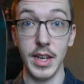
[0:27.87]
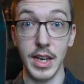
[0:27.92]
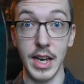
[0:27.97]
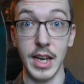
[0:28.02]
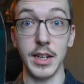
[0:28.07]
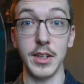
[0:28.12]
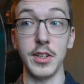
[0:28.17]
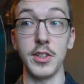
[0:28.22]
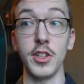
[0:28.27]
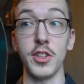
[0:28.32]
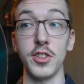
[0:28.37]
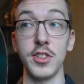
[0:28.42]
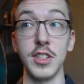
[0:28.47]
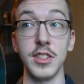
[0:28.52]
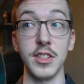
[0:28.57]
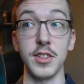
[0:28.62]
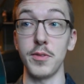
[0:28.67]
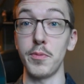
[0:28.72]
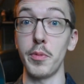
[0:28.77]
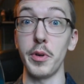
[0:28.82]
and just
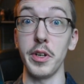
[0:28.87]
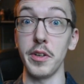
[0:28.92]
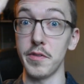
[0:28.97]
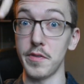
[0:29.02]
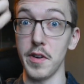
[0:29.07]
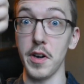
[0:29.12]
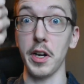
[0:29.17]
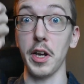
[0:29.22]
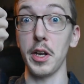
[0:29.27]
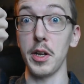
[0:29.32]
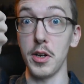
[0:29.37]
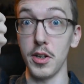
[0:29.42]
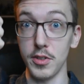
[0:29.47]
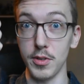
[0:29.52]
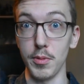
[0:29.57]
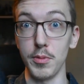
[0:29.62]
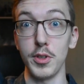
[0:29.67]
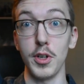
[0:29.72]
this is pretty fucking awesome.